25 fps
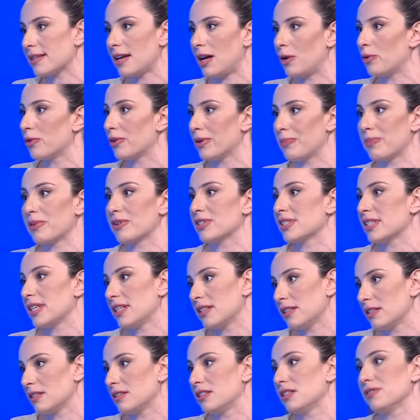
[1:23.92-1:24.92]
our
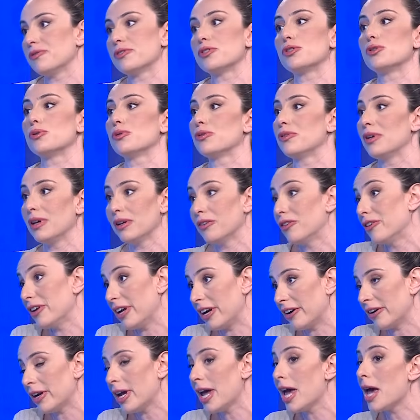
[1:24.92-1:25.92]
representative
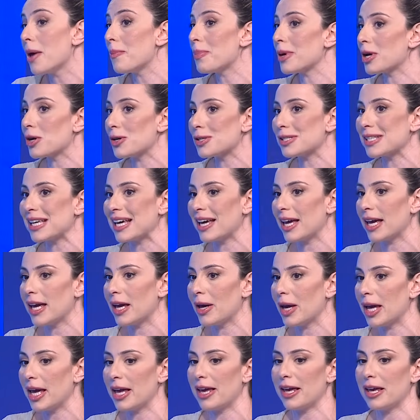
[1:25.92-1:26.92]
there, because
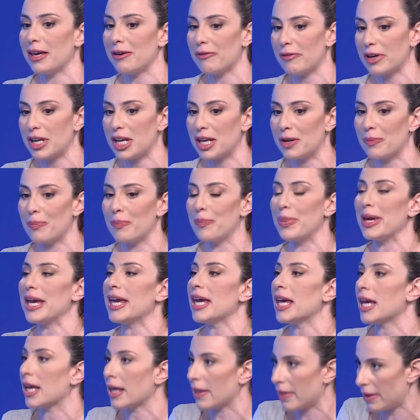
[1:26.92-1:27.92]
even in
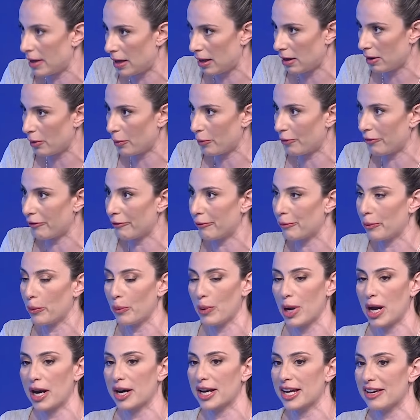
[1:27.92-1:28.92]
being there,
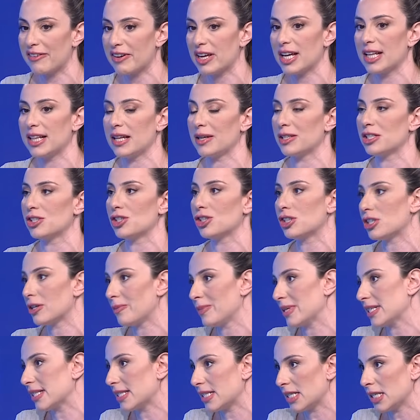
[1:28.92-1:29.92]
we are giving
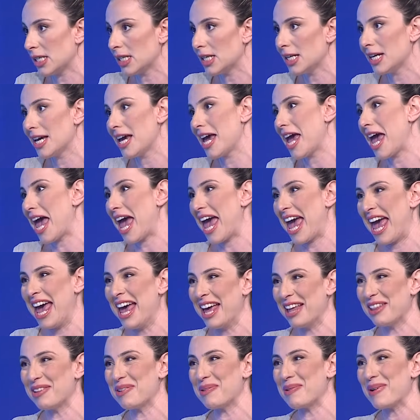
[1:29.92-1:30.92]
legitimacy
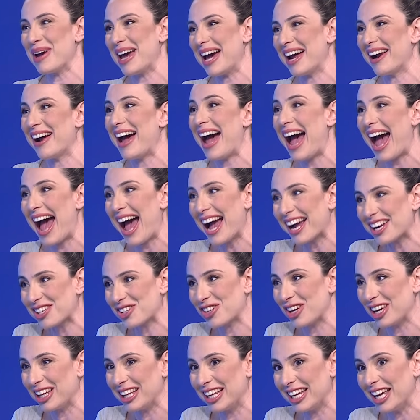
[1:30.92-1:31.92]
and we are
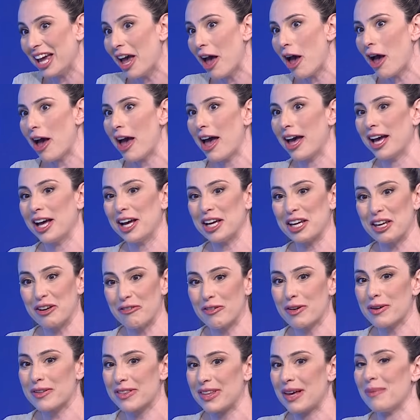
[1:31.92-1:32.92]
actually
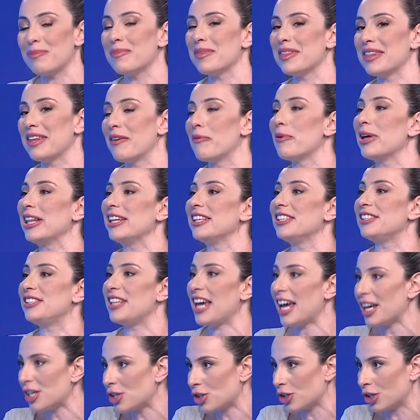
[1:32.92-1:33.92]
giving them the
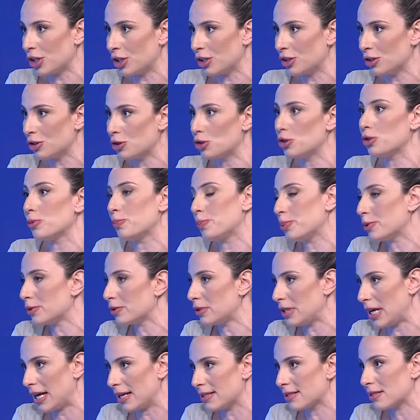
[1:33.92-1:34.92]
validation to
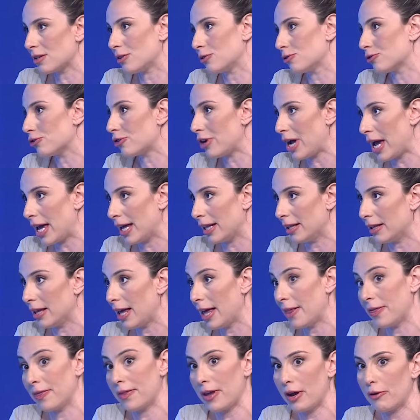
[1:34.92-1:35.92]
put us on trial,
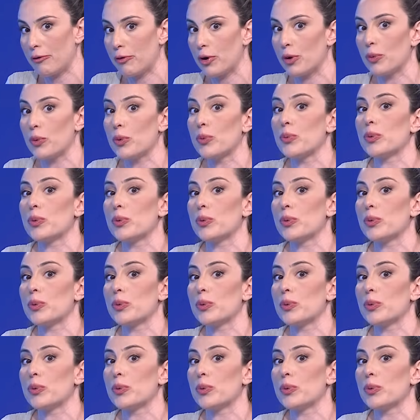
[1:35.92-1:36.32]
and therefore we